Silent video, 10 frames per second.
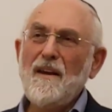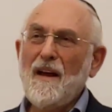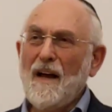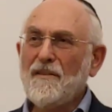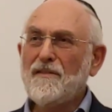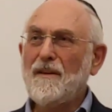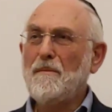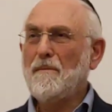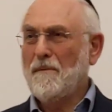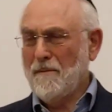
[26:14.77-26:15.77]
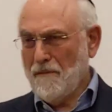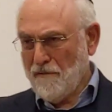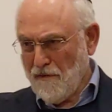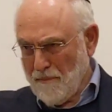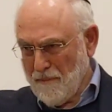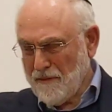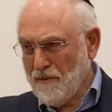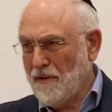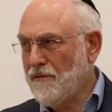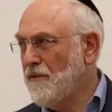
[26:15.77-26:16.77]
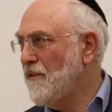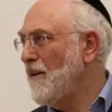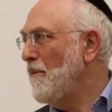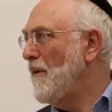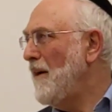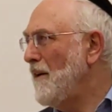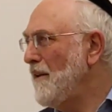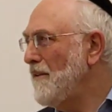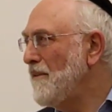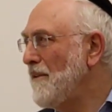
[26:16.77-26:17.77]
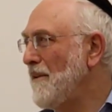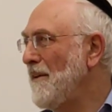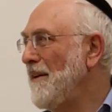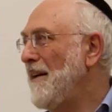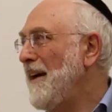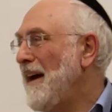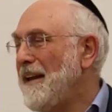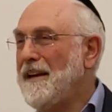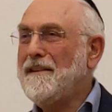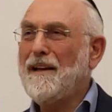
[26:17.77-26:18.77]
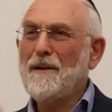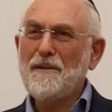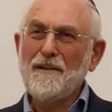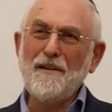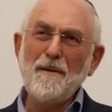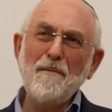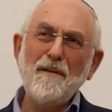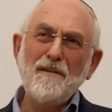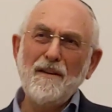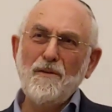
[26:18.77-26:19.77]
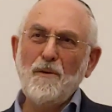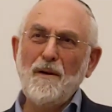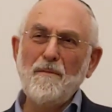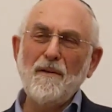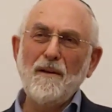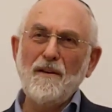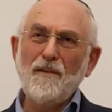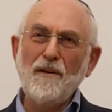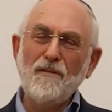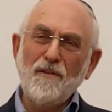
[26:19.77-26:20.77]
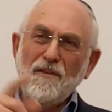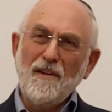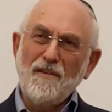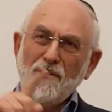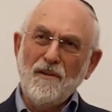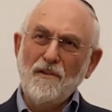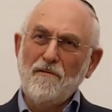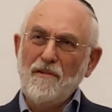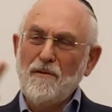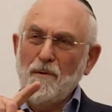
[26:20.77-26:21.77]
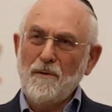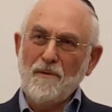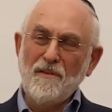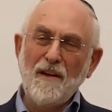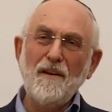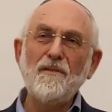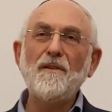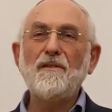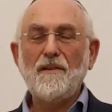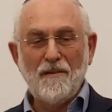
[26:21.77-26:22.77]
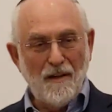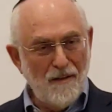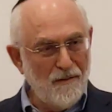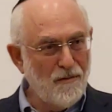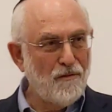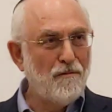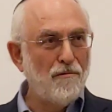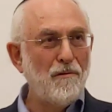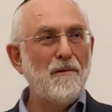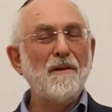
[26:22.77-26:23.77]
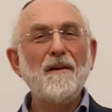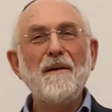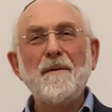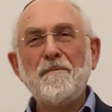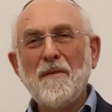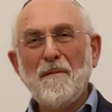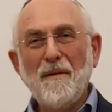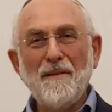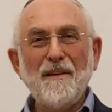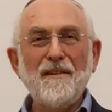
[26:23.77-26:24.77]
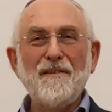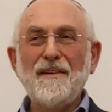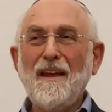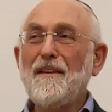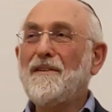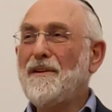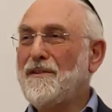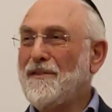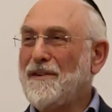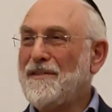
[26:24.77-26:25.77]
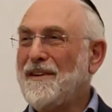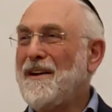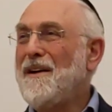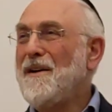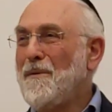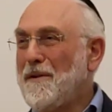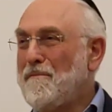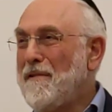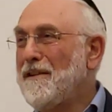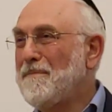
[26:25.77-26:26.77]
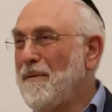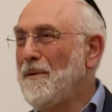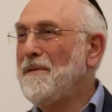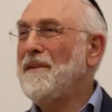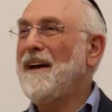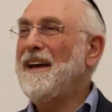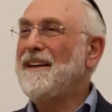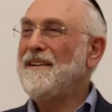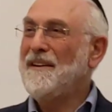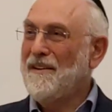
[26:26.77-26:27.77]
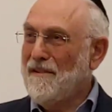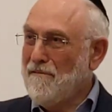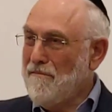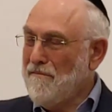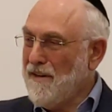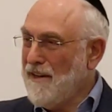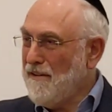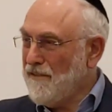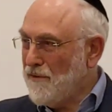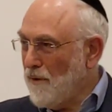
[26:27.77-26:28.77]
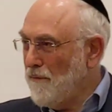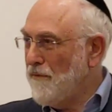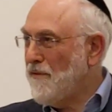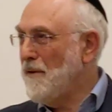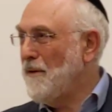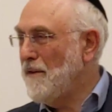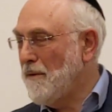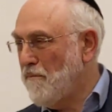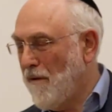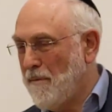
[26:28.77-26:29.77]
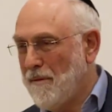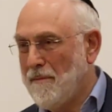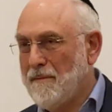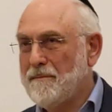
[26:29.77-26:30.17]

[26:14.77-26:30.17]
he asked him from a Tosfos somewhere else, and hit out at him and said to him, Tosfos says, contrary to what you're saying, so he says, yes, it's true, but there's another Tosfos which brings both and resolves the problem.